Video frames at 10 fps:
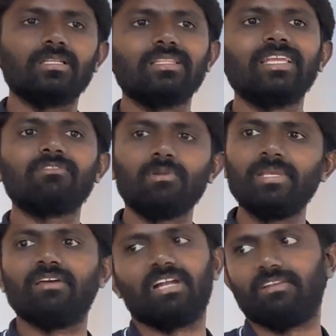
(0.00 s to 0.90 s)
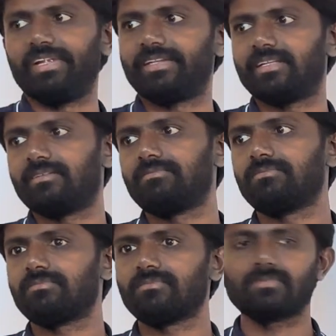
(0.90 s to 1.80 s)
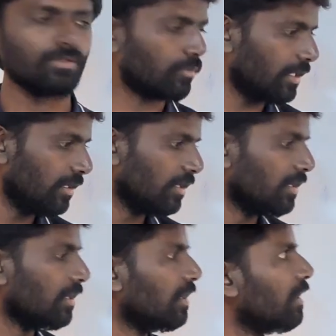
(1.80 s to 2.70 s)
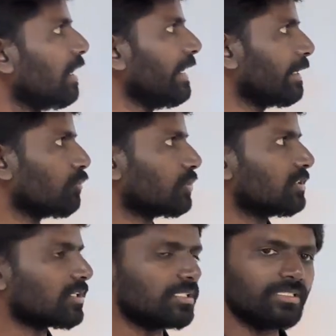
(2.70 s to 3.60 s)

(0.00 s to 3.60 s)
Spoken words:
It will be evaluated. Okay. Any questions on